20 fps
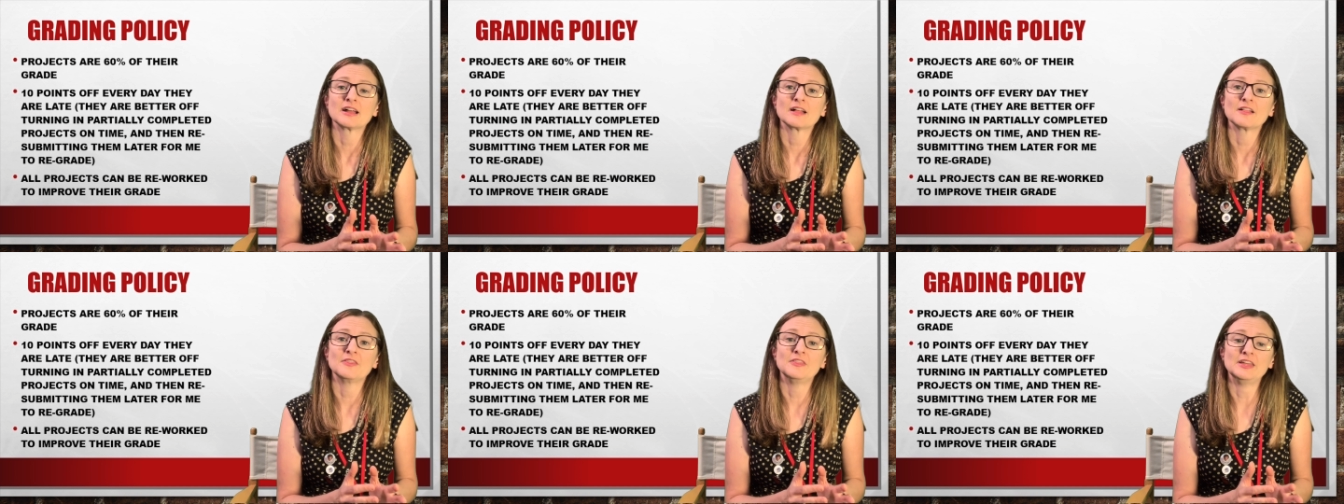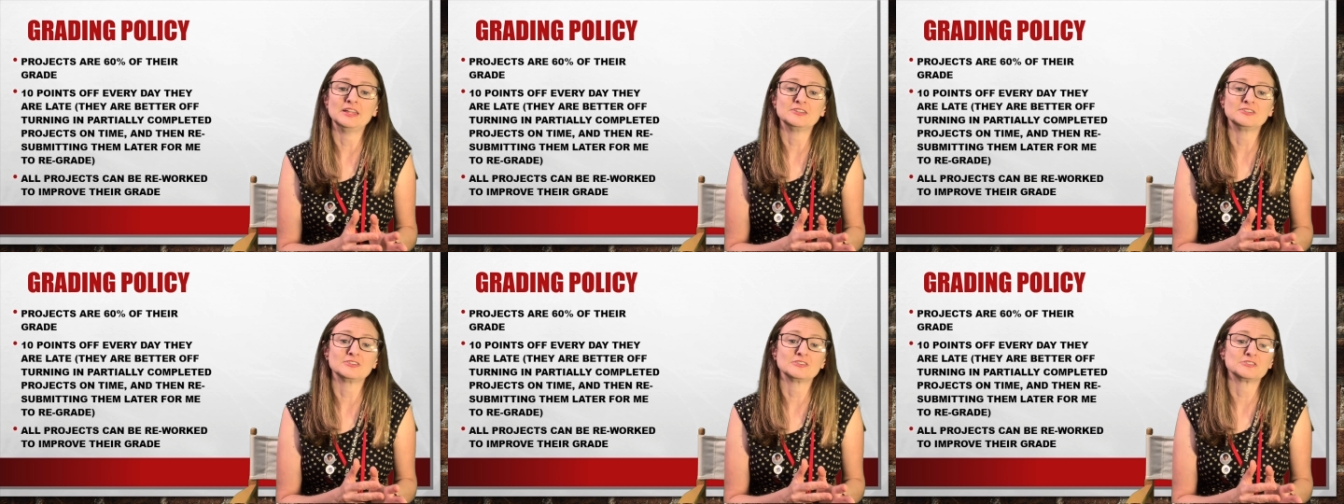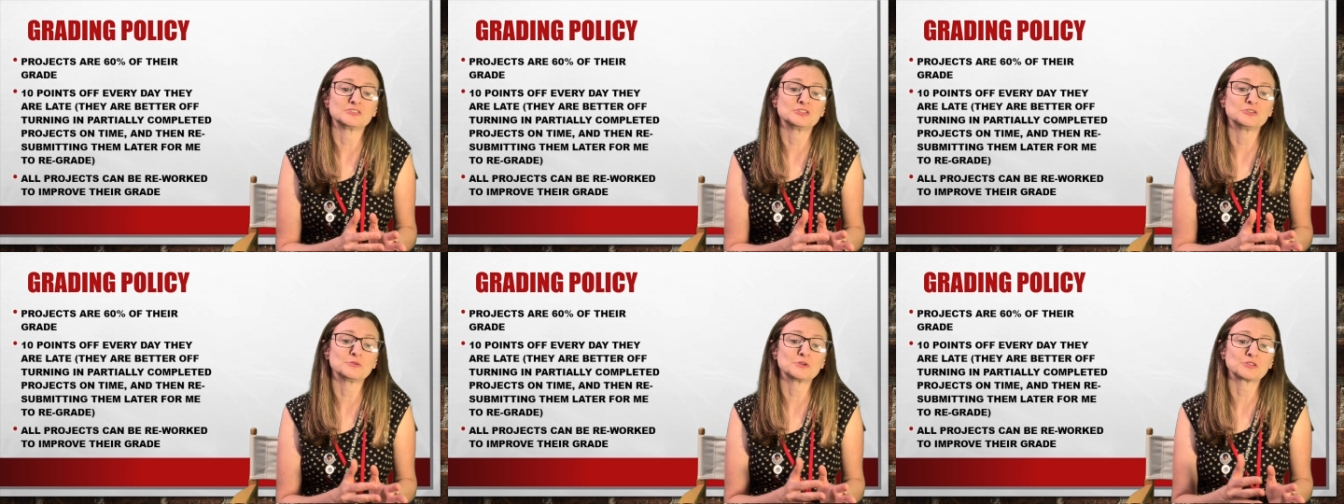then
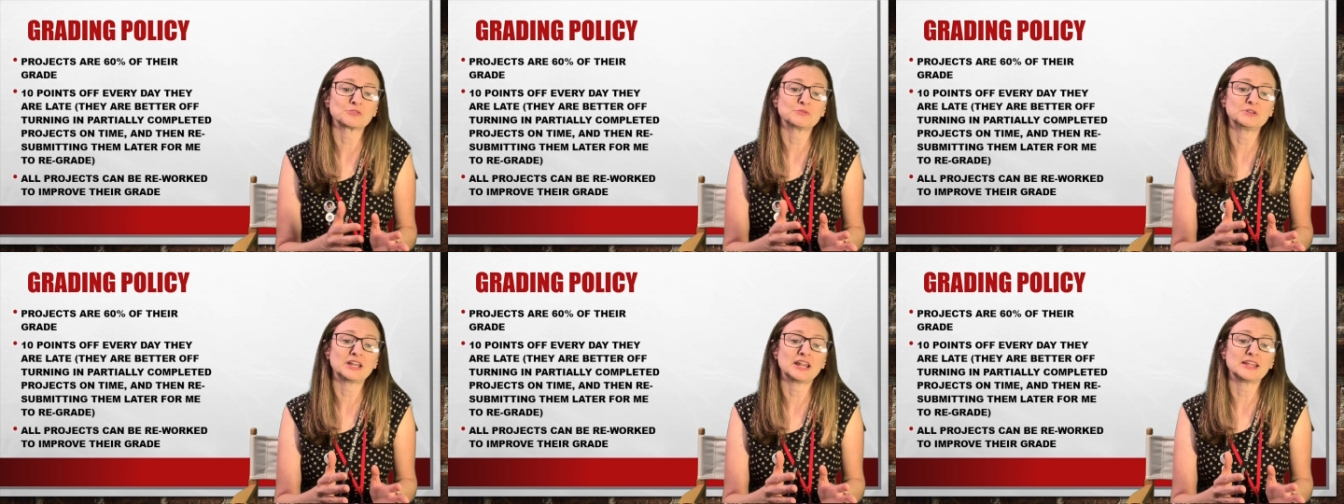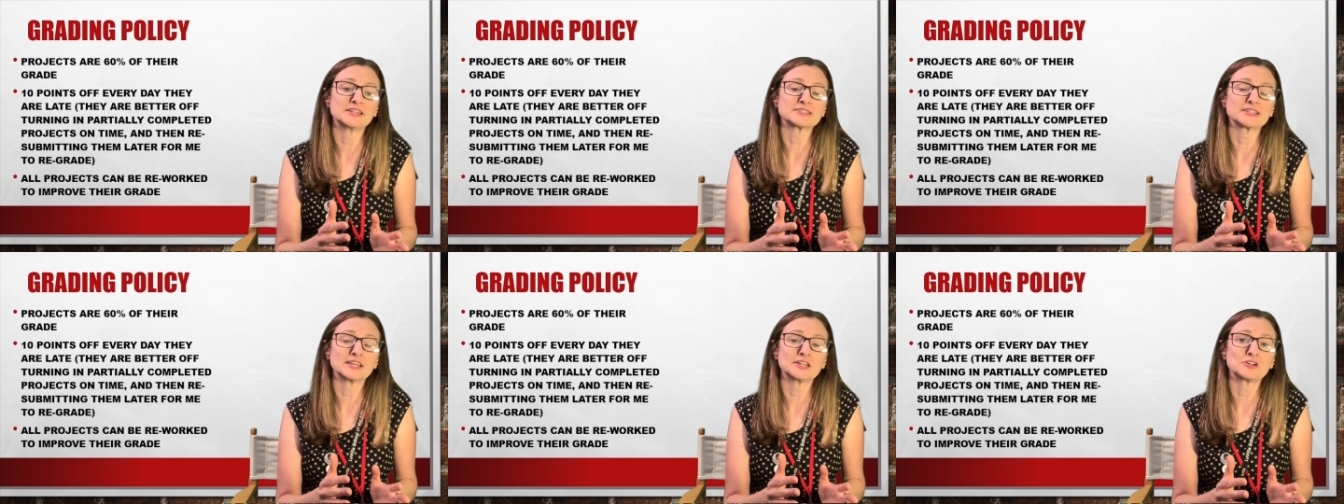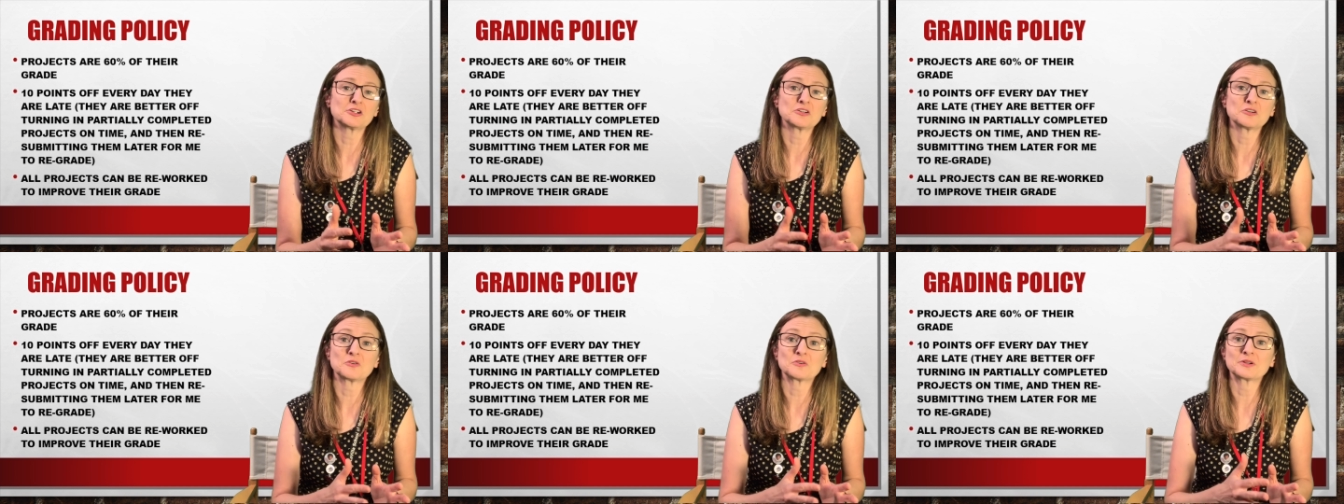2 or 3 days
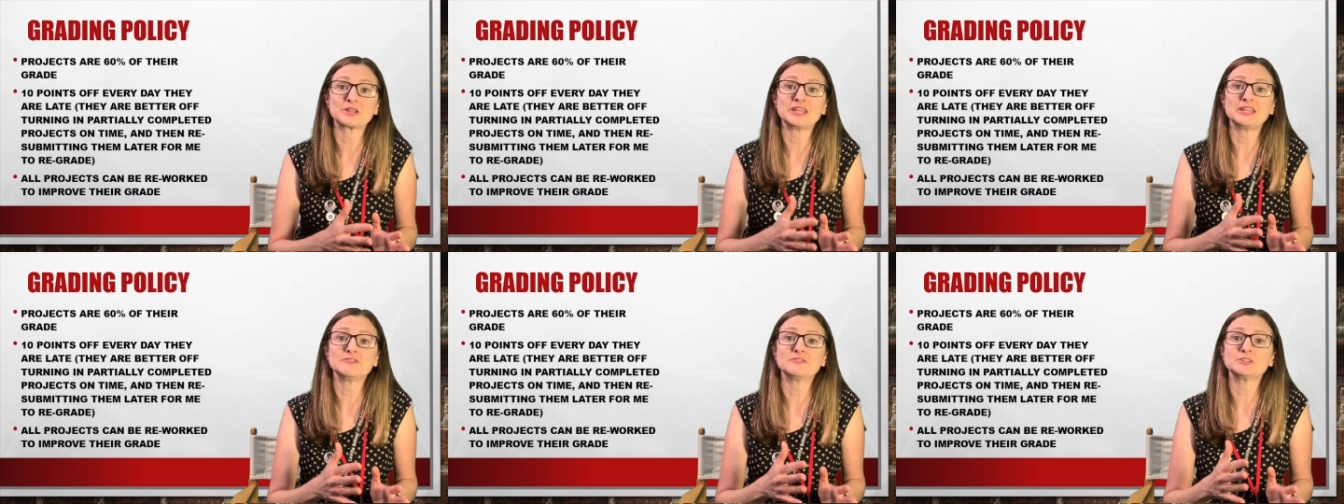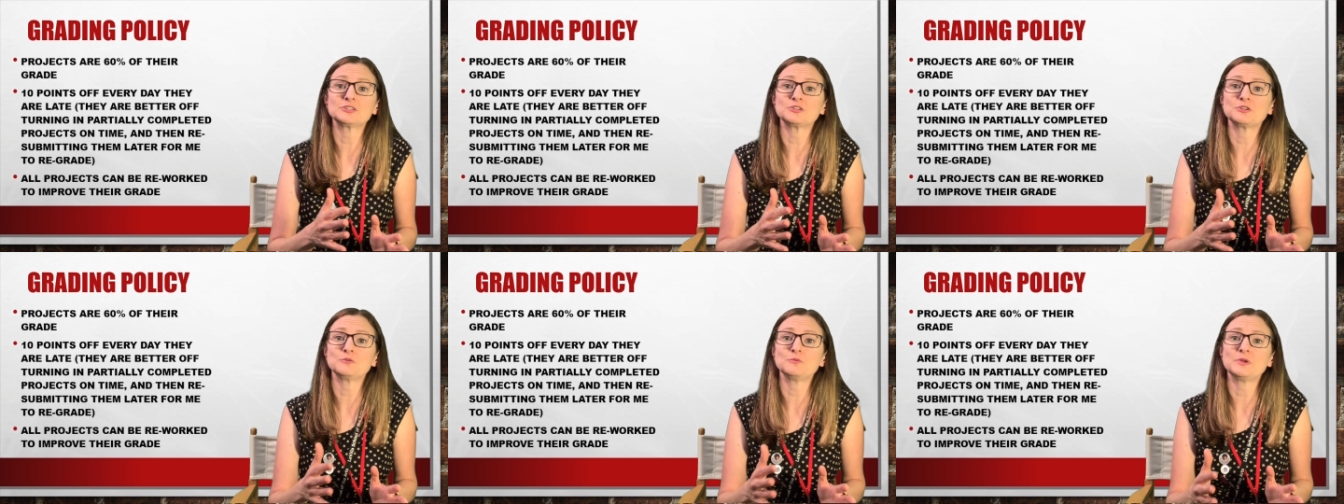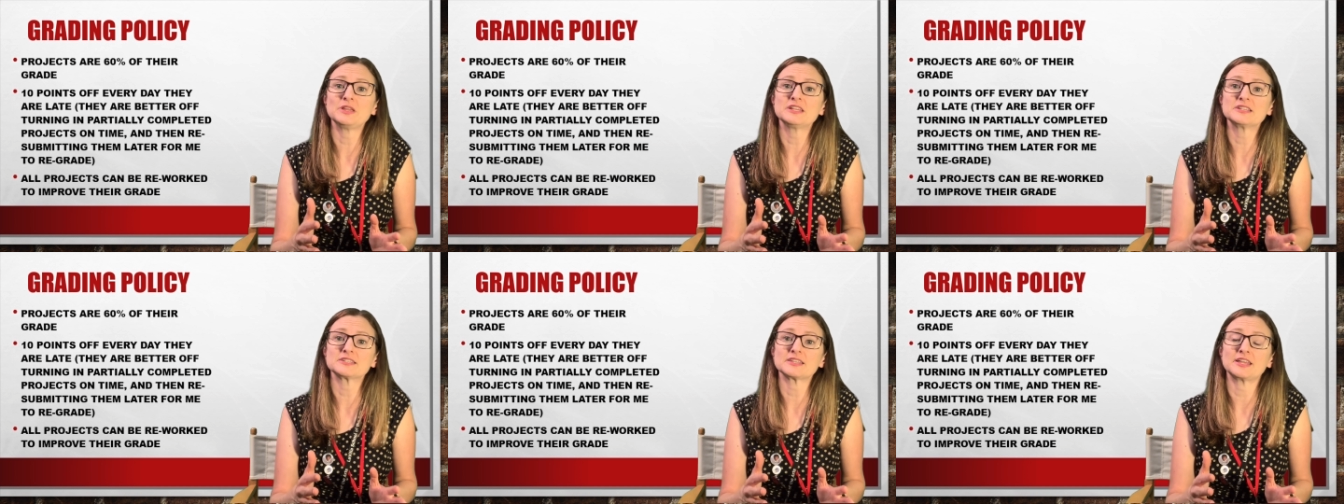later, or even 2
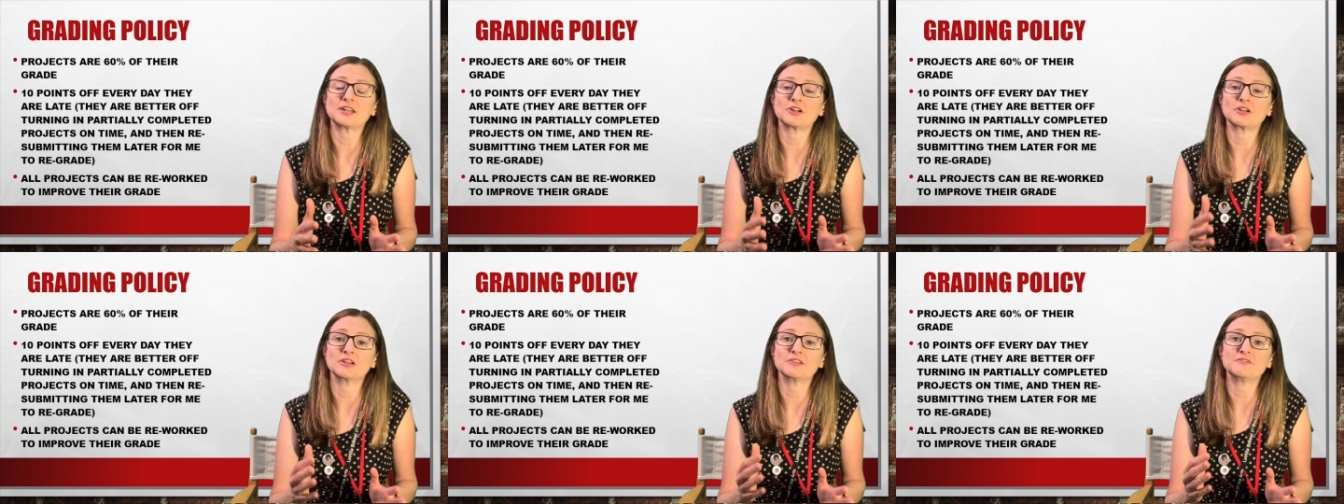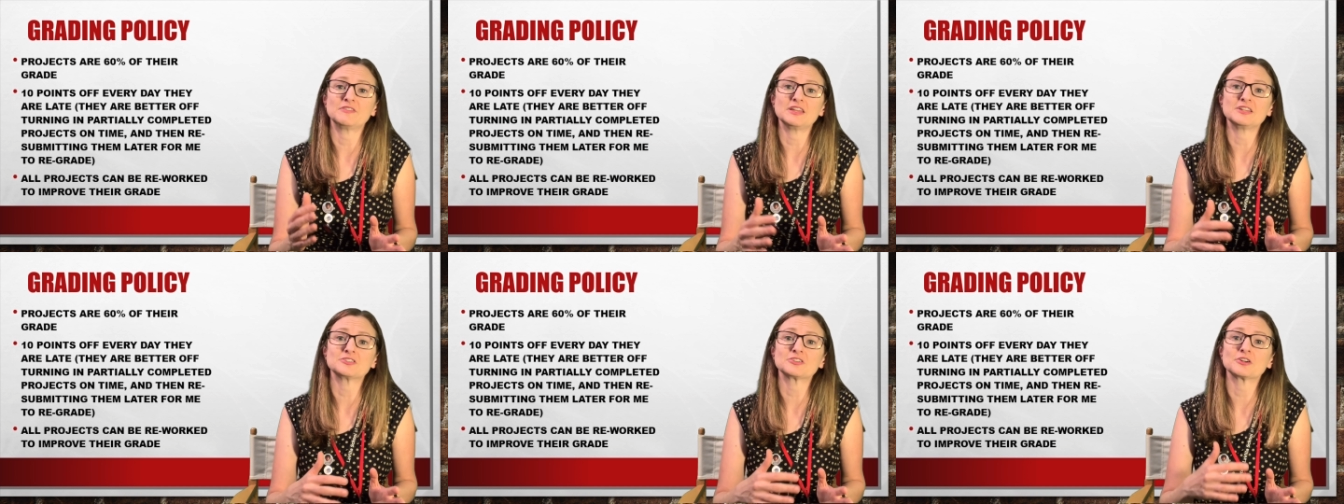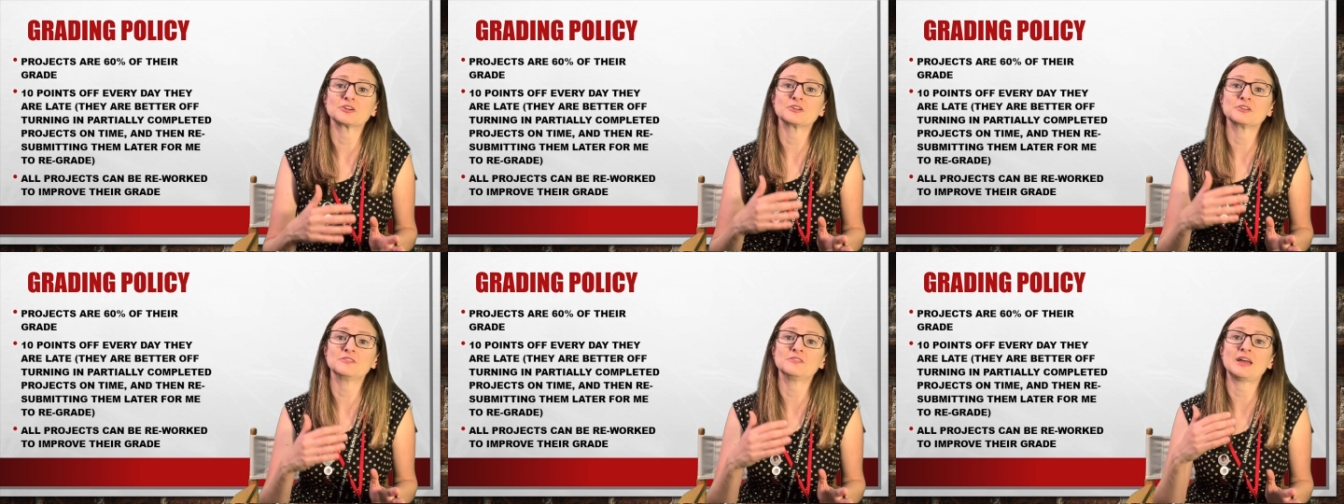weeks later, if they
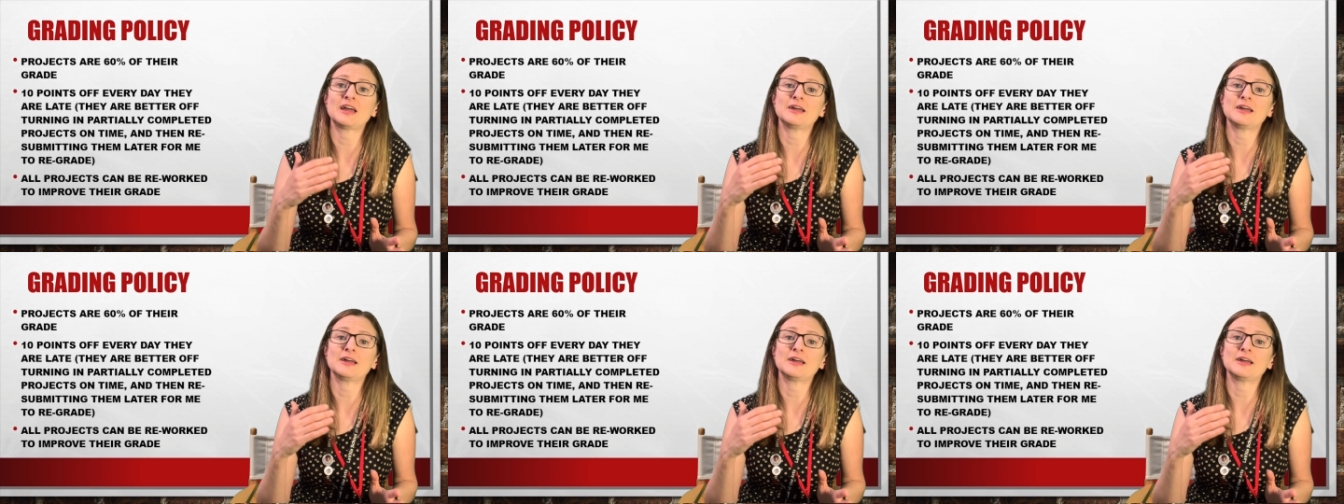return